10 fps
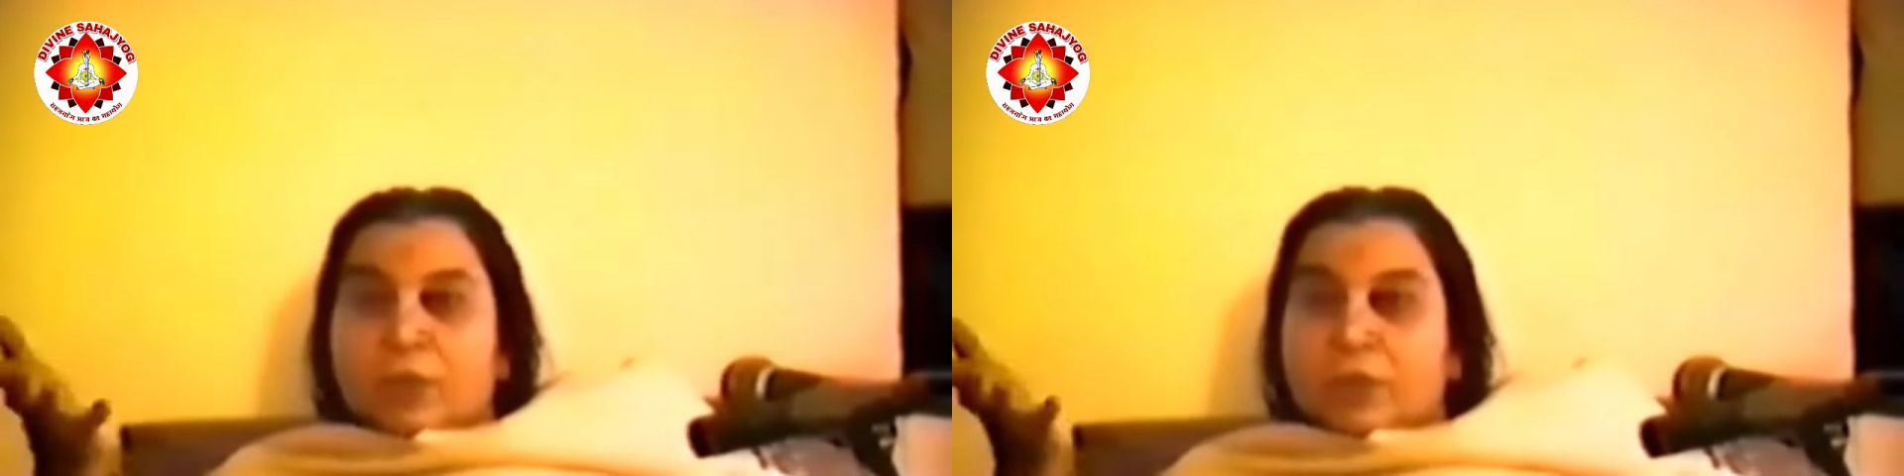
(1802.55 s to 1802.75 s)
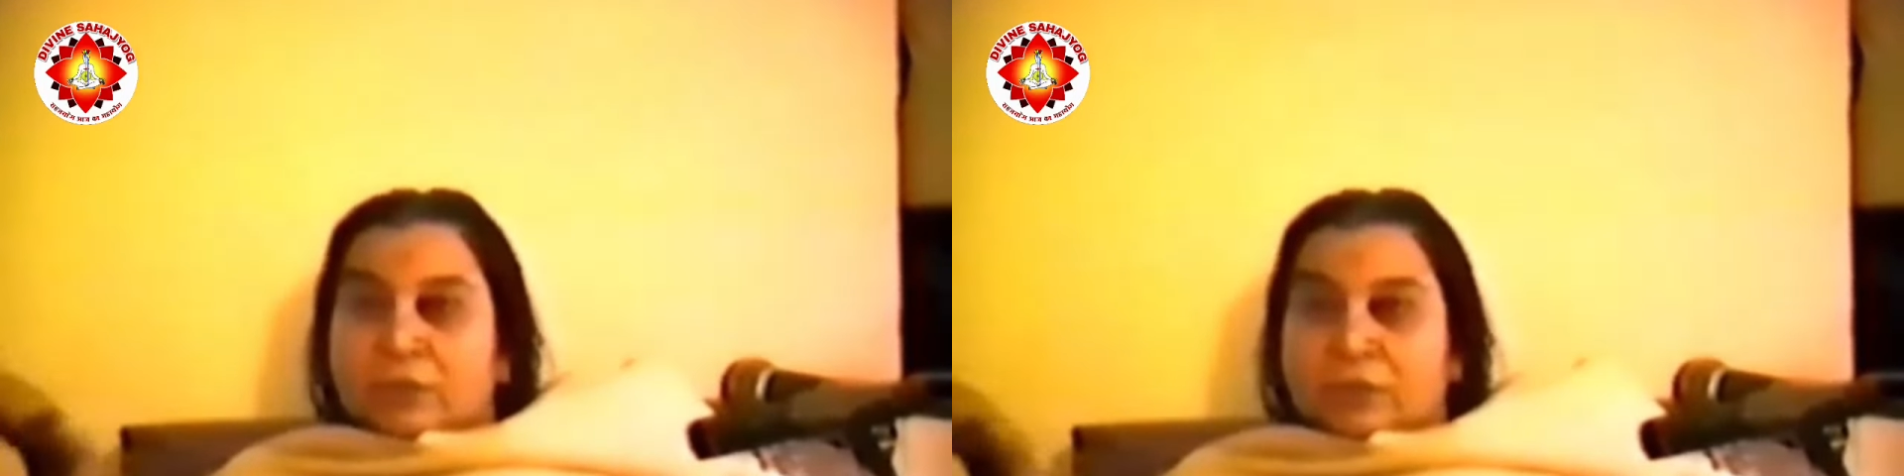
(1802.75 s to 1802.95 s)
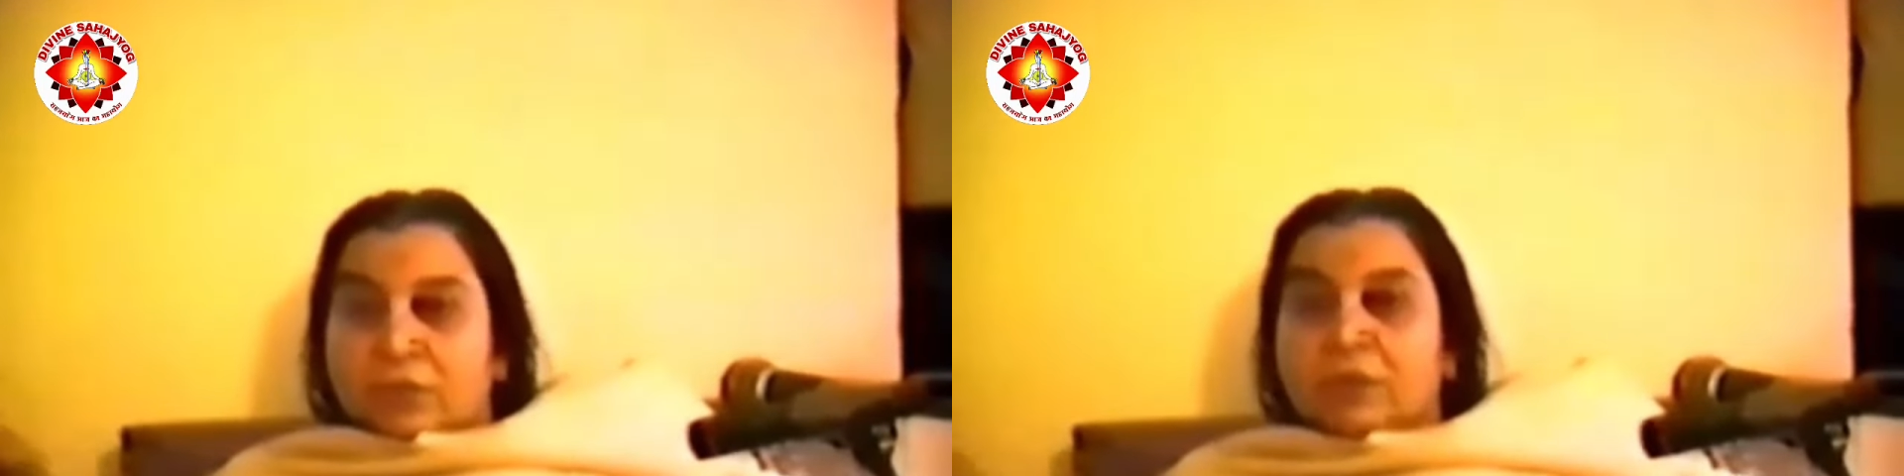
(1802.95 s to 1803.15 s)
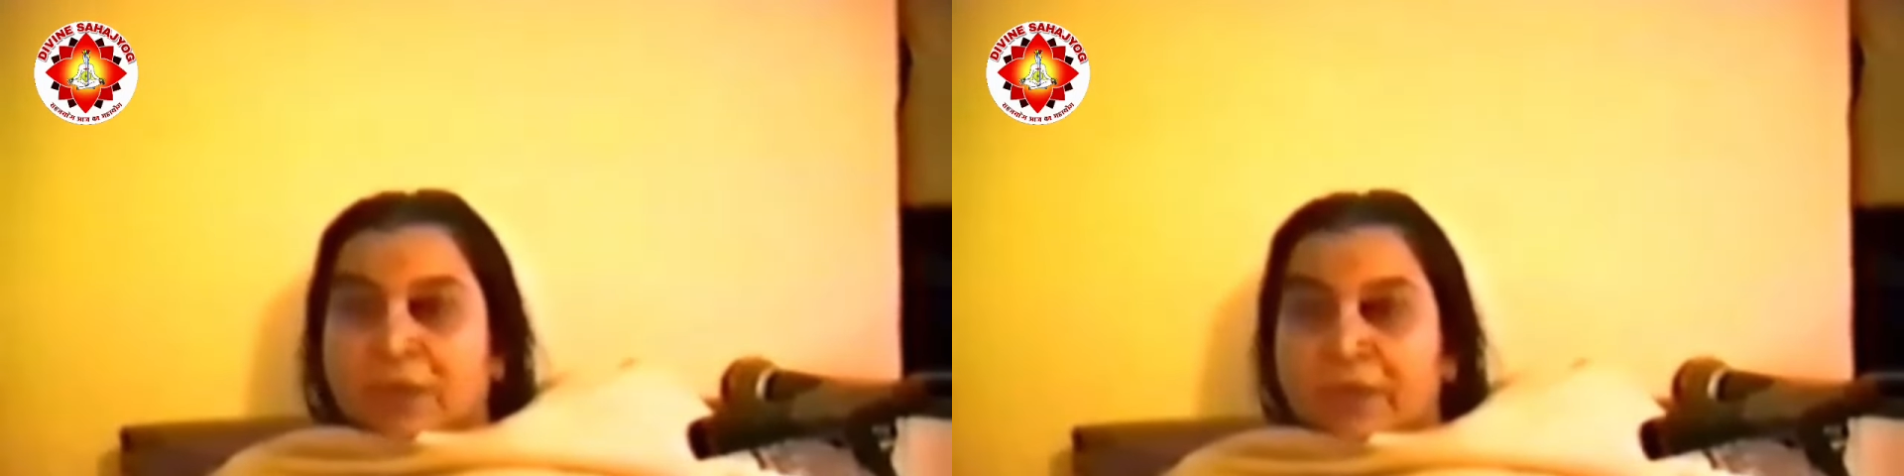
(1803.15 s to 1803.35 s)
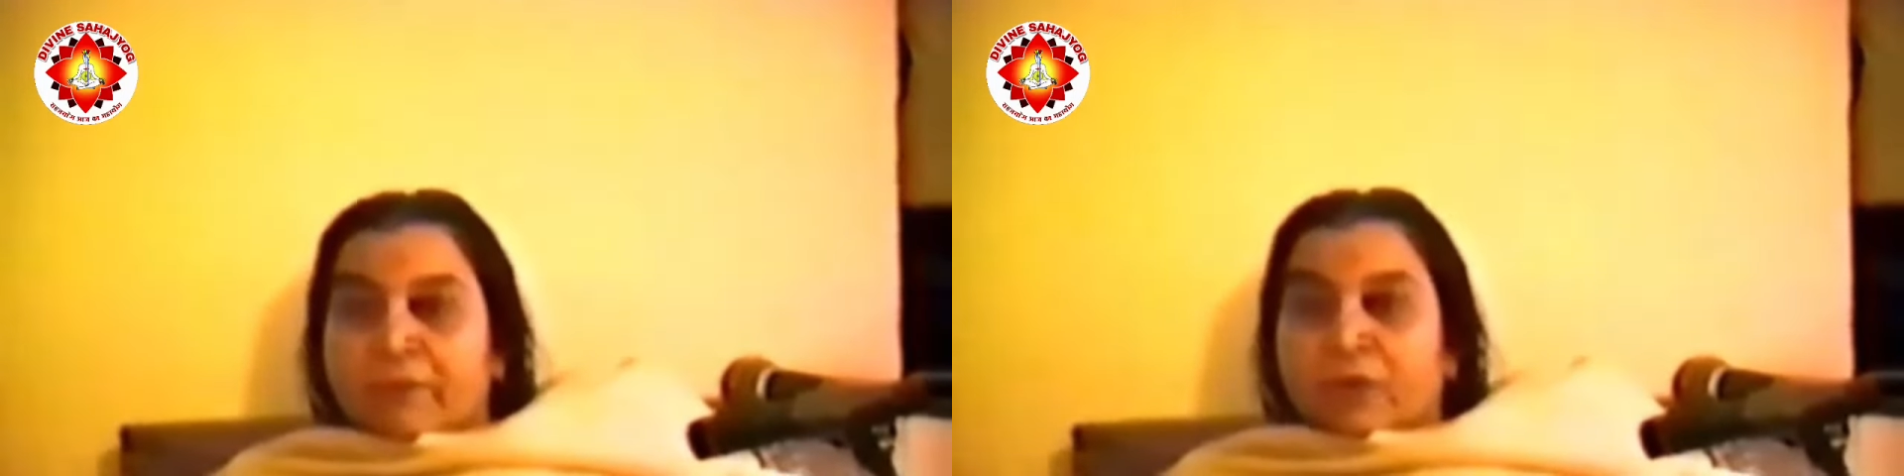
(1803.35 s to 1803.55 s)
water, so now
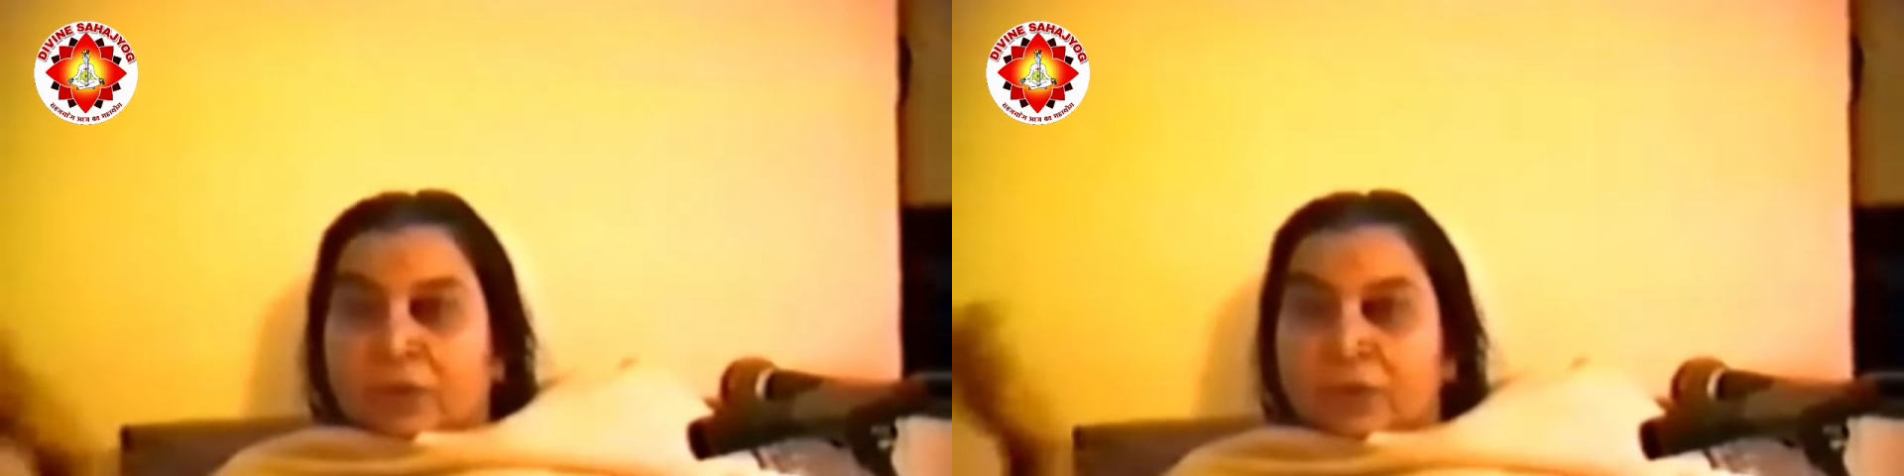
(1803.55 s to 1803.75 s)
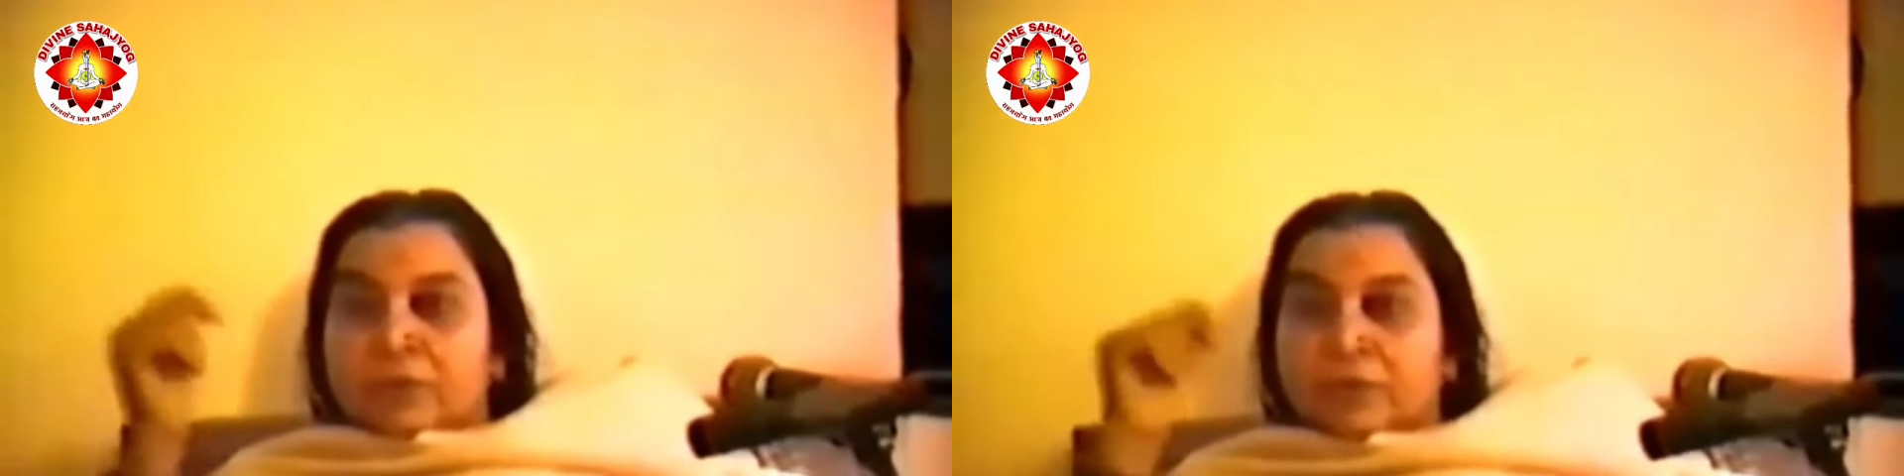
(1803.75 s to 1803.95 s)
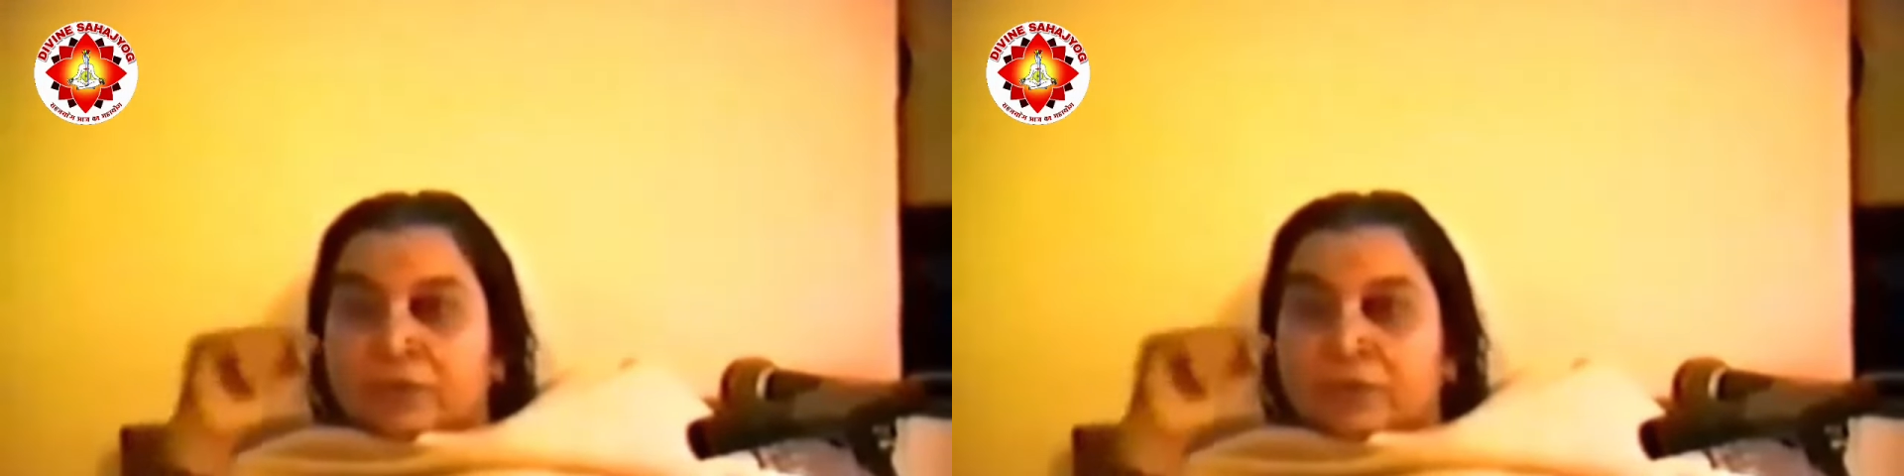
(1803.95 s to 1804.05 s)
save water.